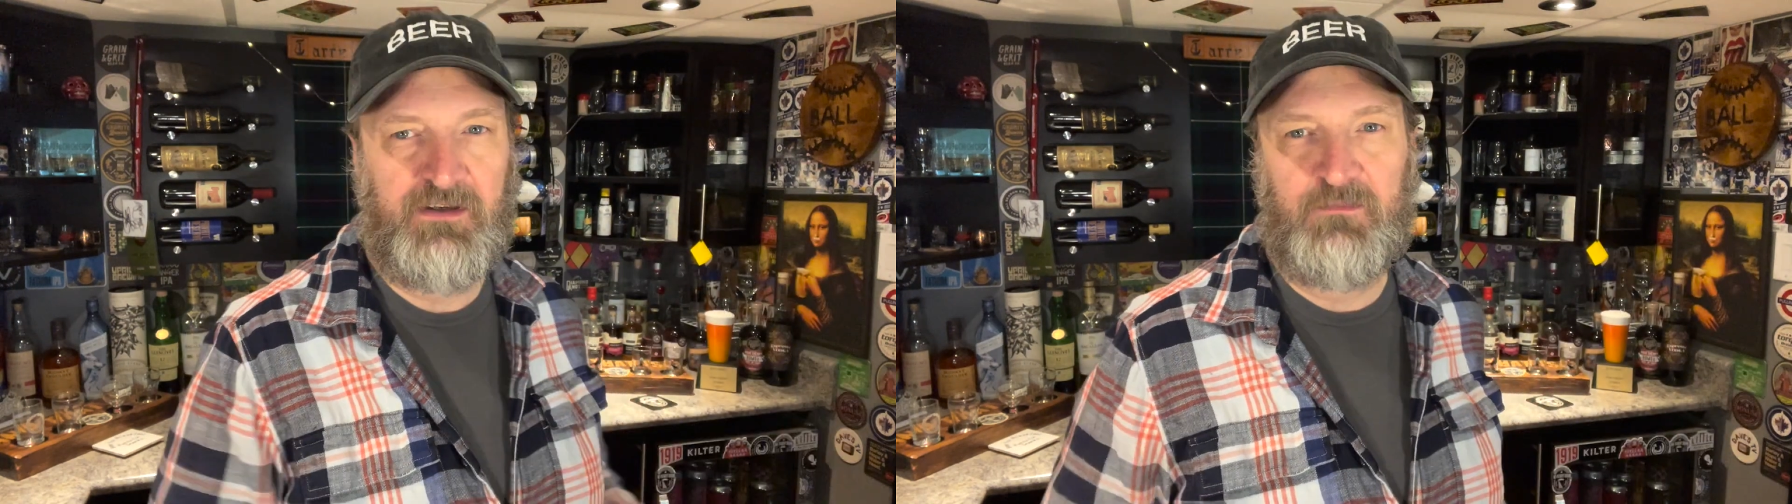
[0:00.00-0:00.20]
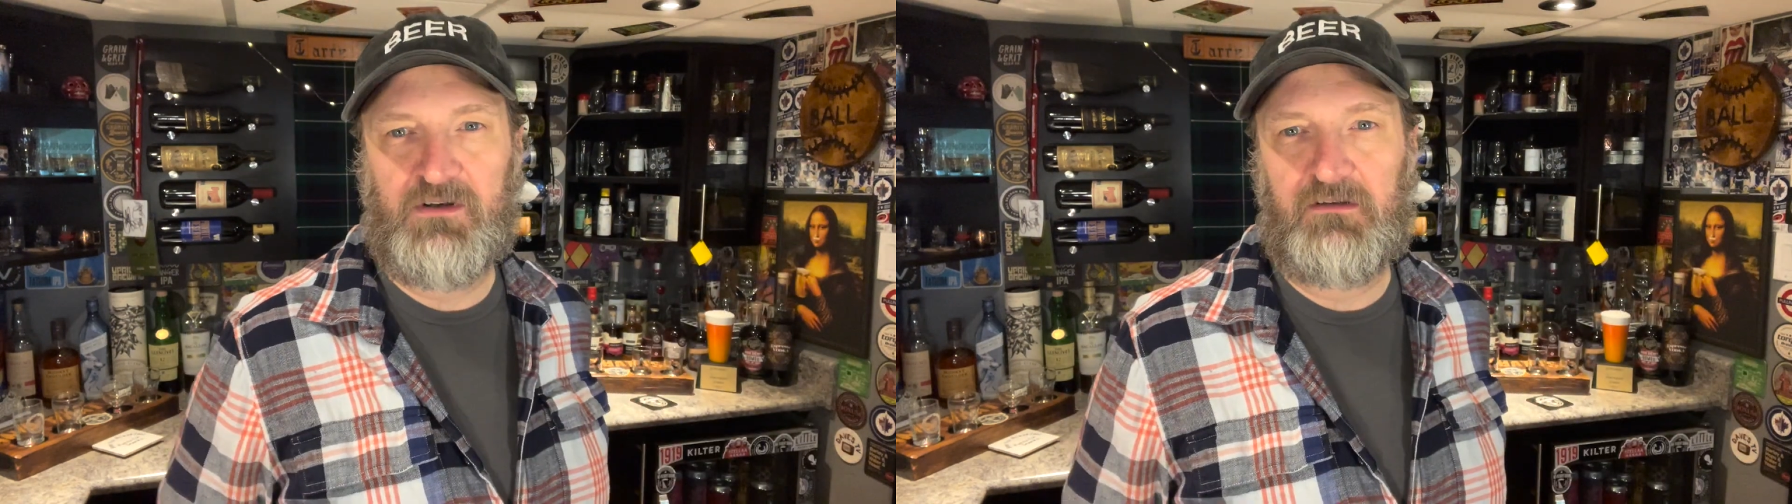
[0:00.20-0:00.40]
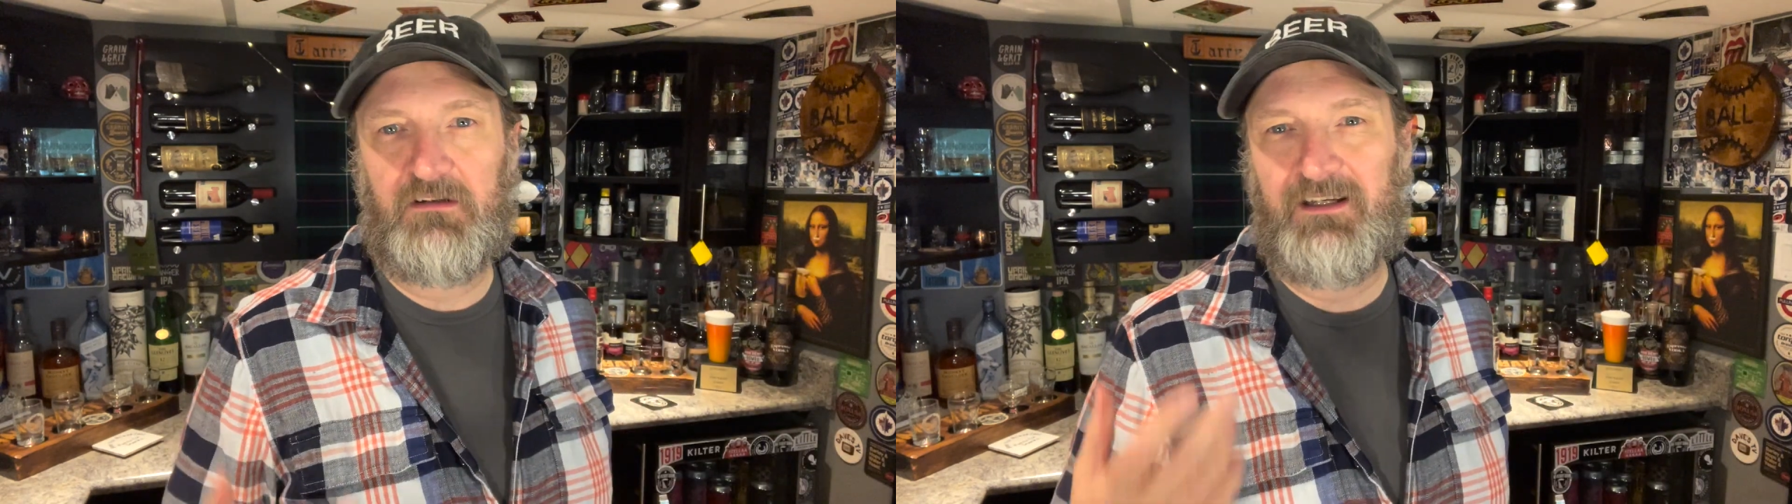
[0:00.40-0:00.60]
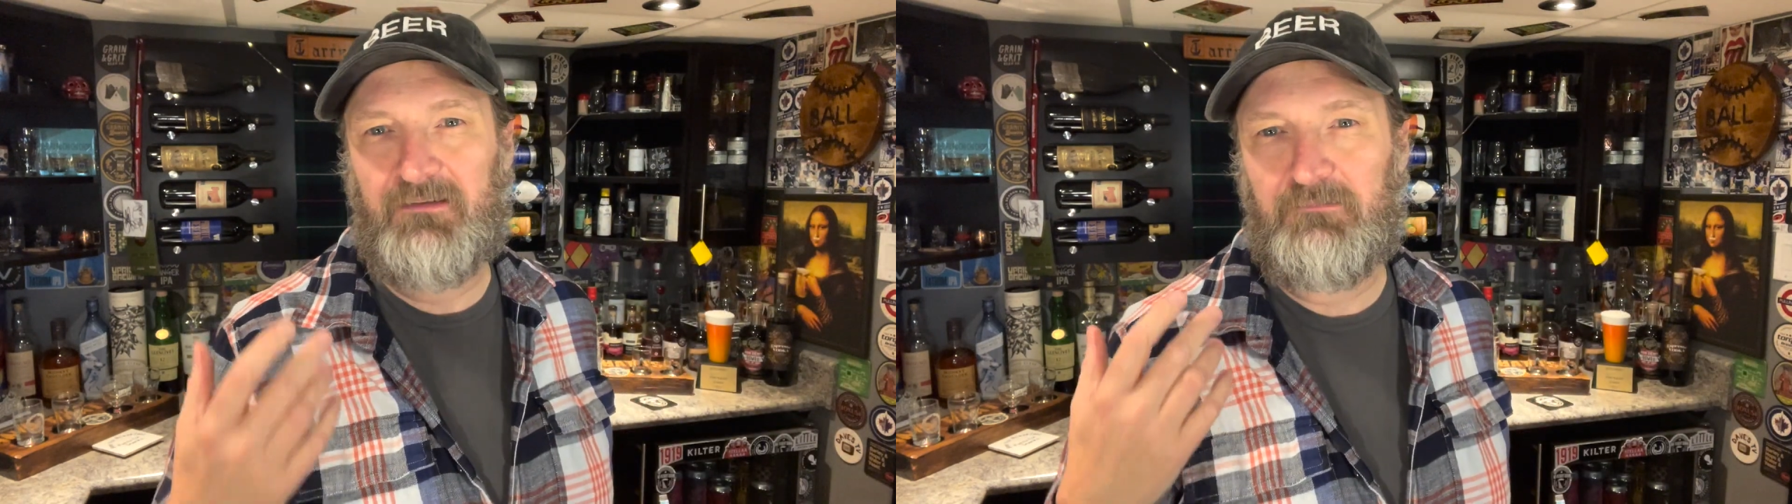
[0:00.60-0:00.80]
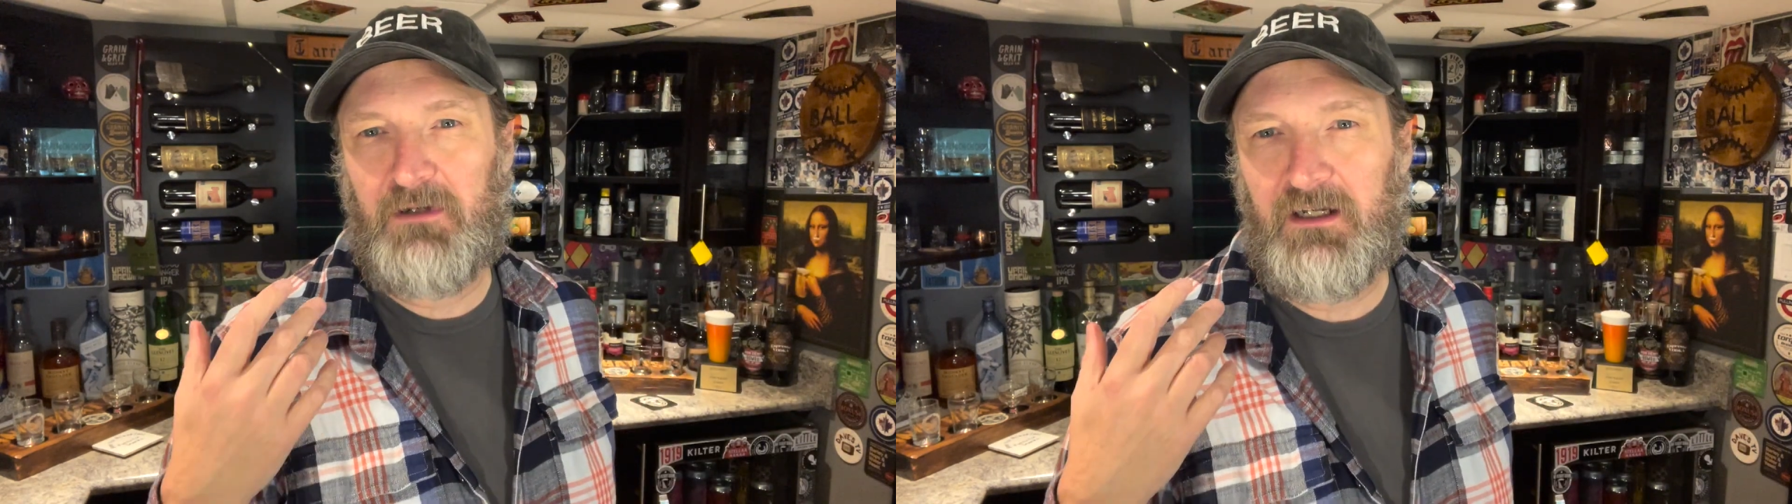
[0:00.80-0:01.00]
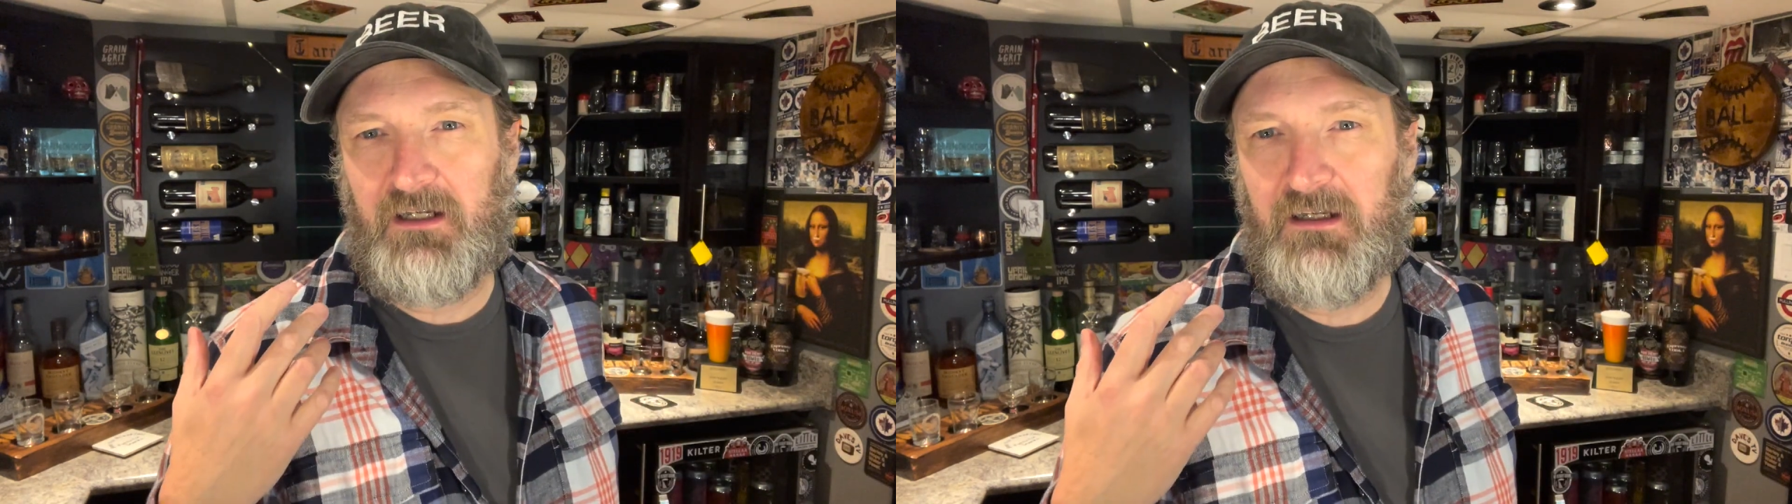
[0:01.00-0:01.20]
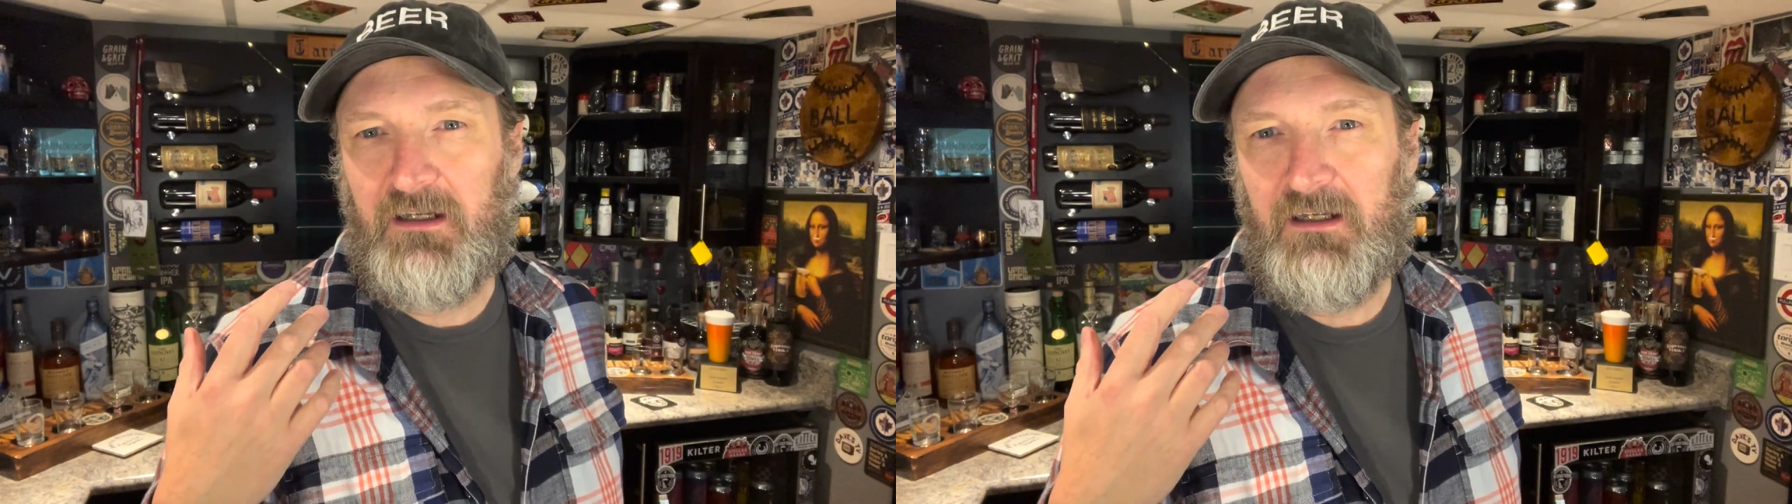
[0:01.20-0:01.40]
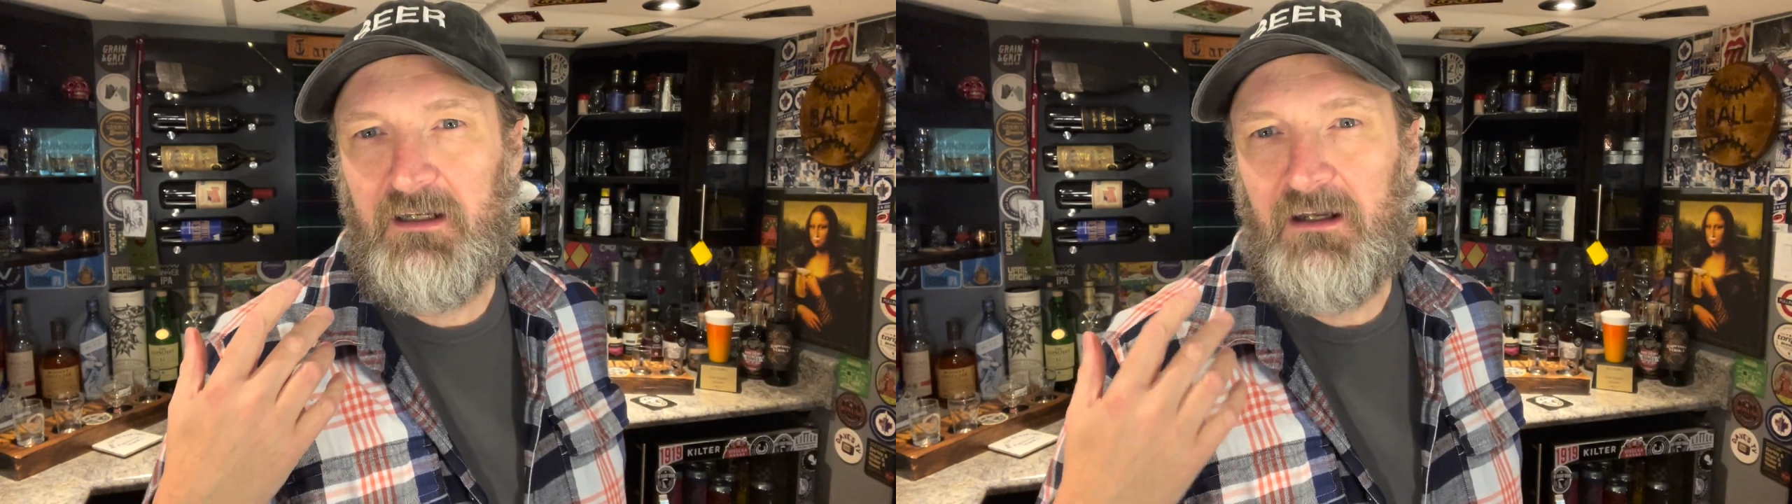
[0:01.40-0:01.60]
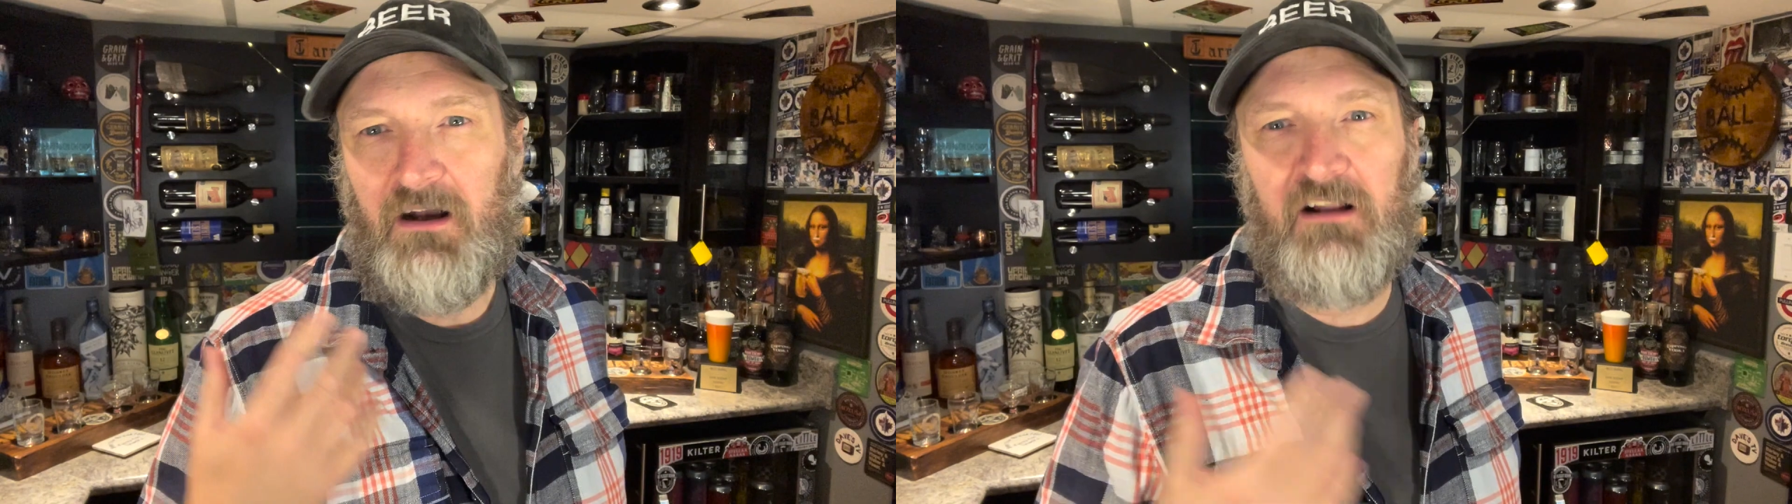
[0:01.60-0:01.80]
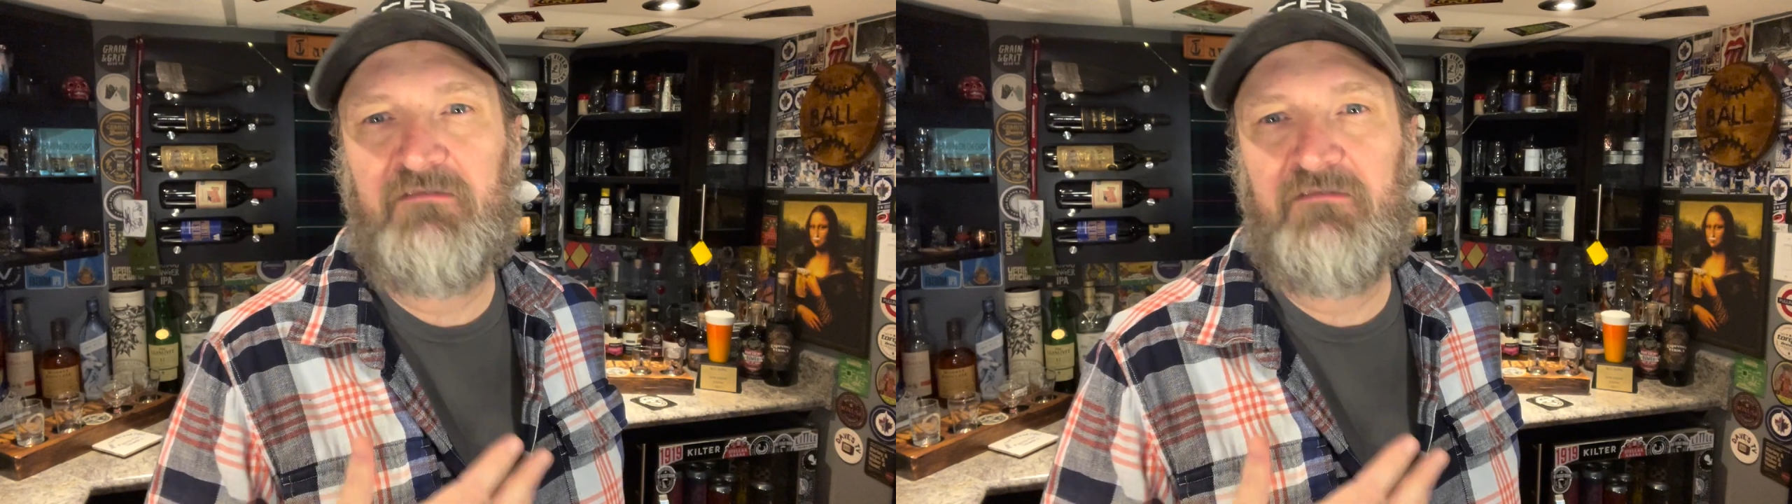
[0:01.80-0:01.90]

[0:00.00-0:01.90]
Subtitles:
I'm sure all of